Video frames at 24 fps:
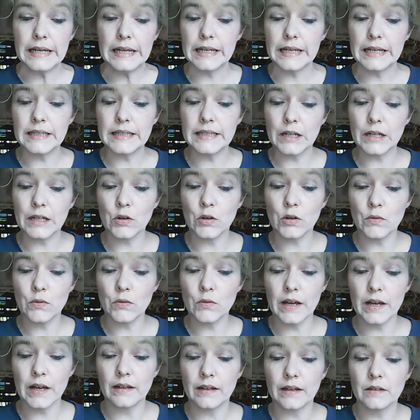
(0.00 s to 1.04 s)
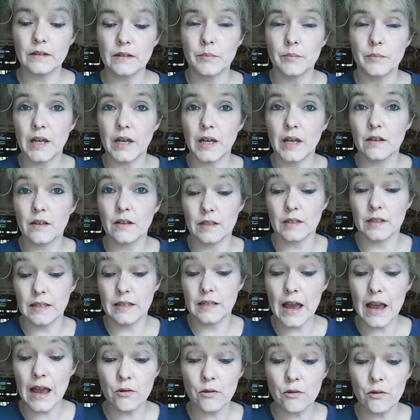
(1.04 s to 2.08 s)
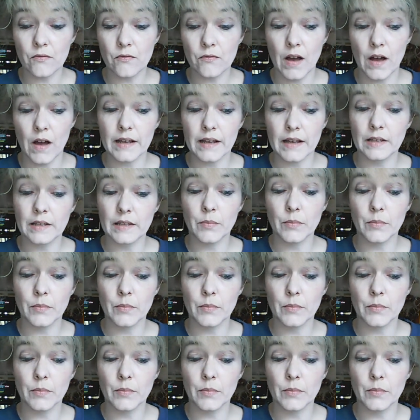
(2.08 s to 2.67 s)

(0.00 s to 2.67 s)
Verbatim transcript: is incorrect because a sacrifice